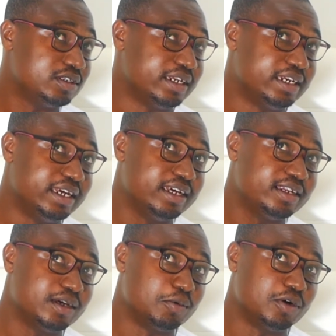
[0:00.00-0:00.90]
day
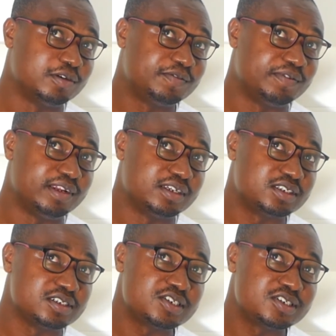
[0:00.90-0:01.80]
the world
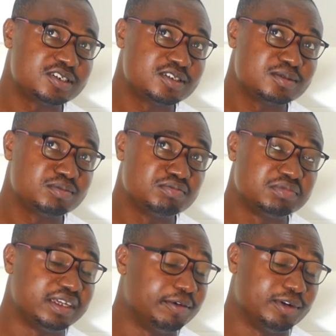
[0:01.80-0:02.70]
finishes
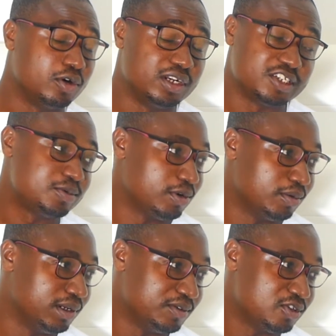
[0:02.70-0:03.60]
dealing with all its
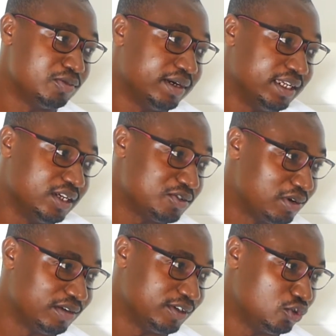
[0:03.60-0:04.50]
problems, nobody else will
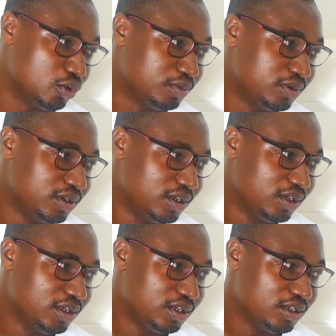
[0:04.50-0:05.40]
have a job.
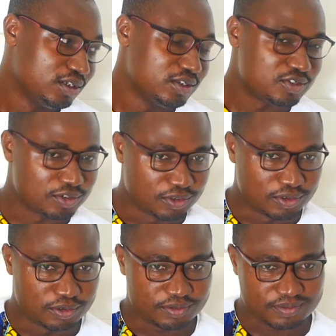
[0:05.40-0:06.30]

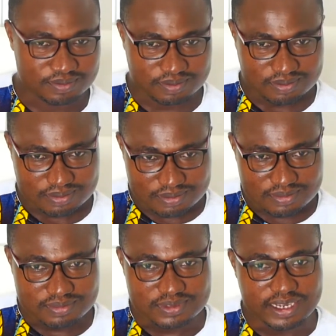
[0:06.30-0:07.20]
So,
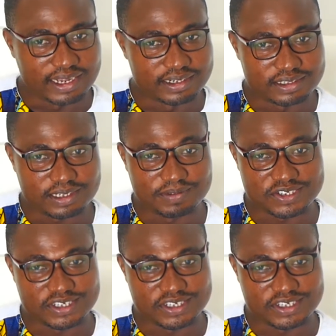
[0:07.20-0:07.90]
and if there's